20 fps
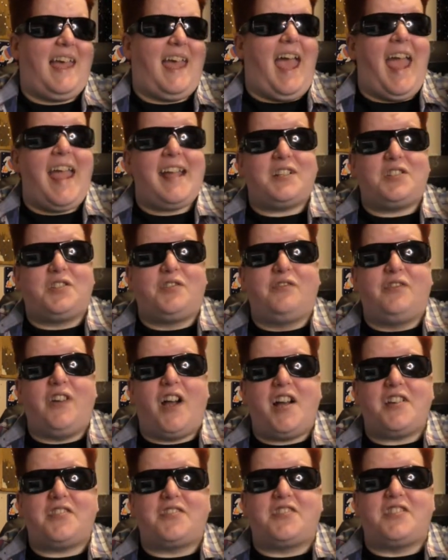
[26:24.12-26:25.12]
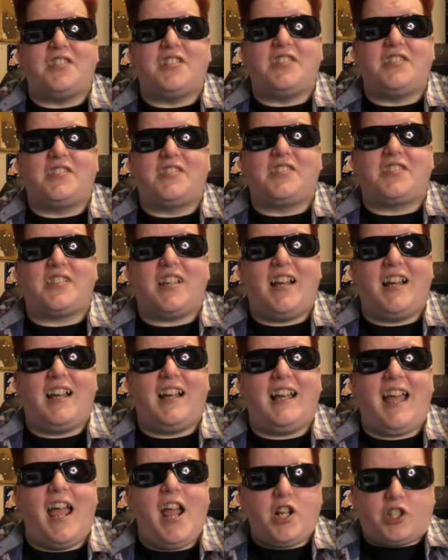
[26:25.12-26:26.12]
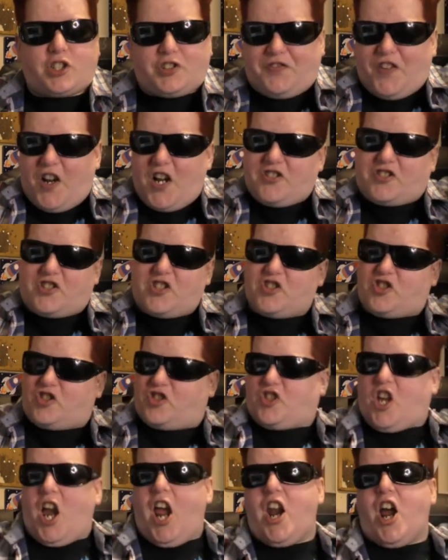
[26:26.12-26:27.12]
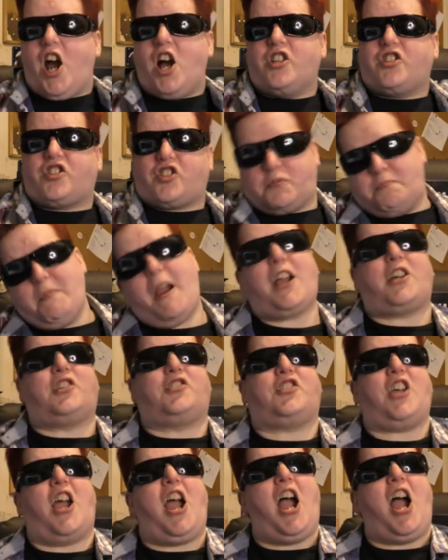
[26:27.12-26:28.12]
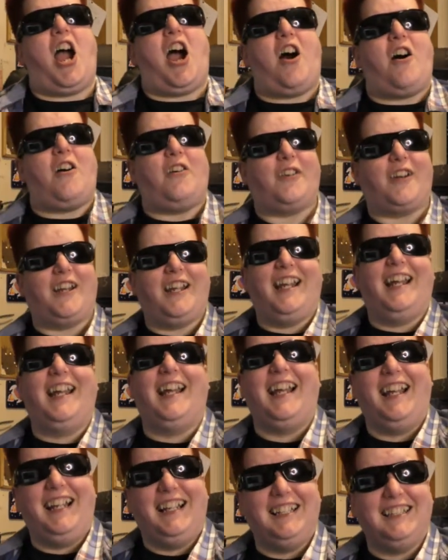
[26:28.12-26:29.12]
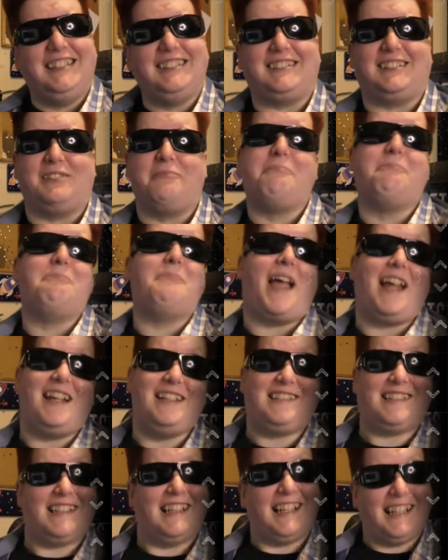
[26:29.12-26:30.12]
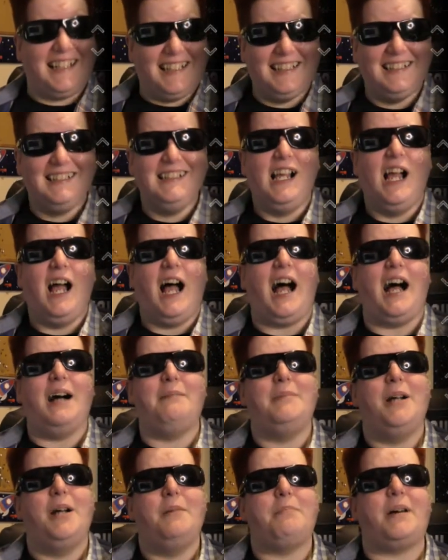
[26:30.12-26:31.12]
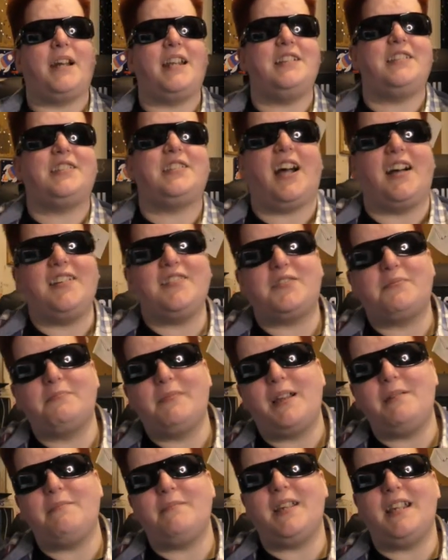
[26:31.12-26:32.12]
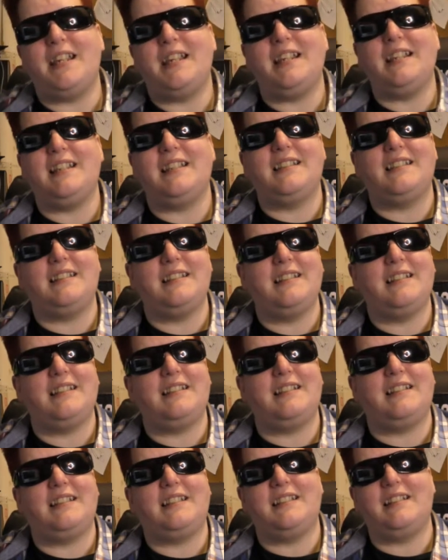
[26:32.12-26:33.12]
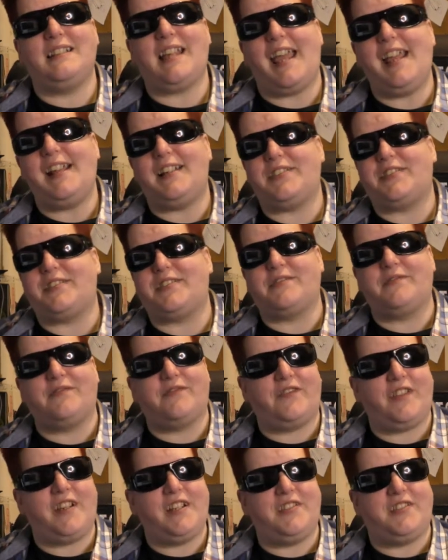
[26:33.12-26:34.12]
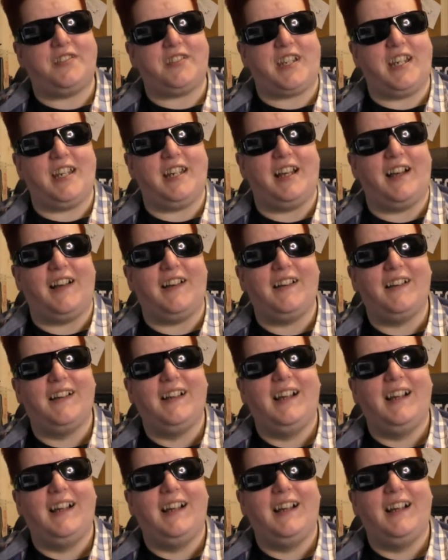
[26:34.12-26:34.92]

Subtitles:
X versus Skinner SmackDown. It's amazing. But it does make me, the X v Skinner